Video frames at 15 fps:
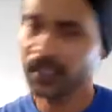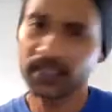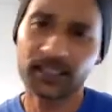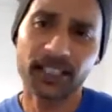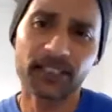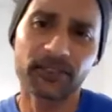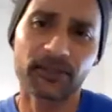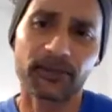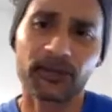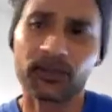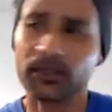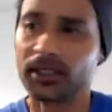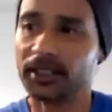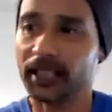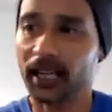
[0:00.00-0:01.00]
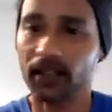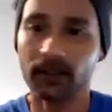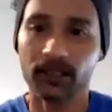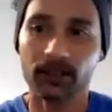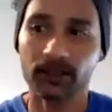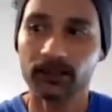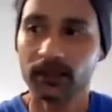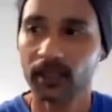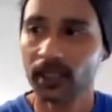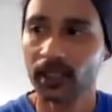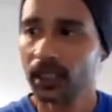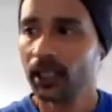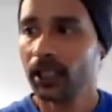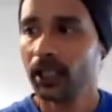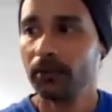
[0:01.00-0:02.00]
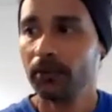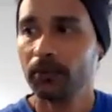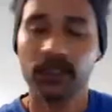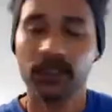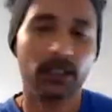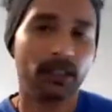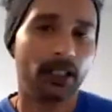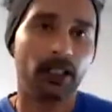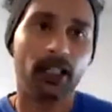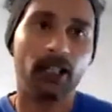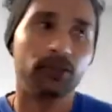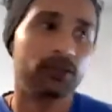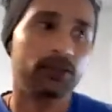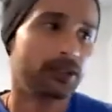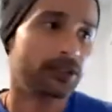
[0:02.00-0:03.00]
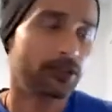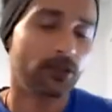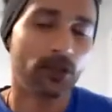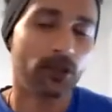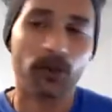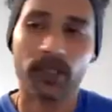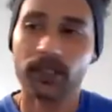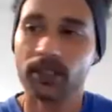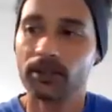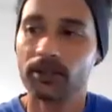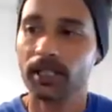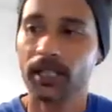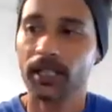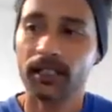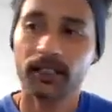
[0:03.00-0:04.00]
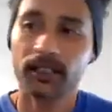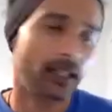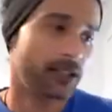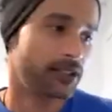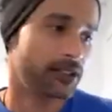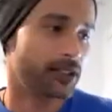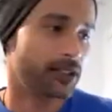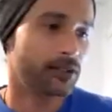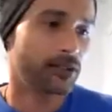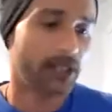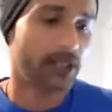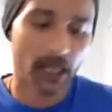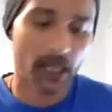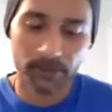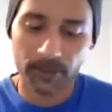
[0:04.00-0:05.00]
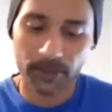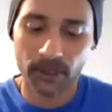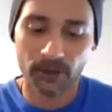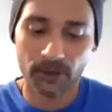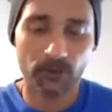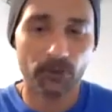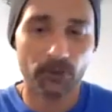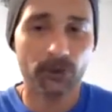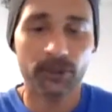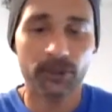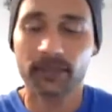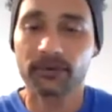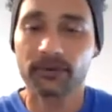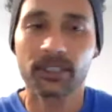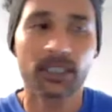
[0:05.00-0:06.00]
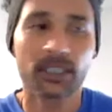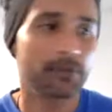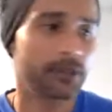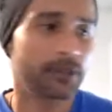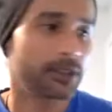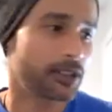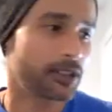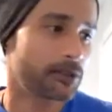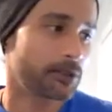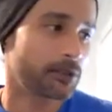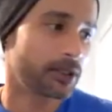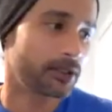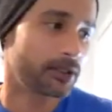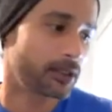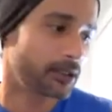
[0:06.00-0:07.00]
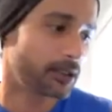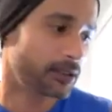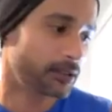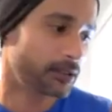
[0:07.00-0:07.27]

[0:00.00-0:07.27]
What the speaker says: it takes a few to download, but then like I'll just do a quick little edit and I'll send you a copy, and we'll definitely keep in touch, brother. And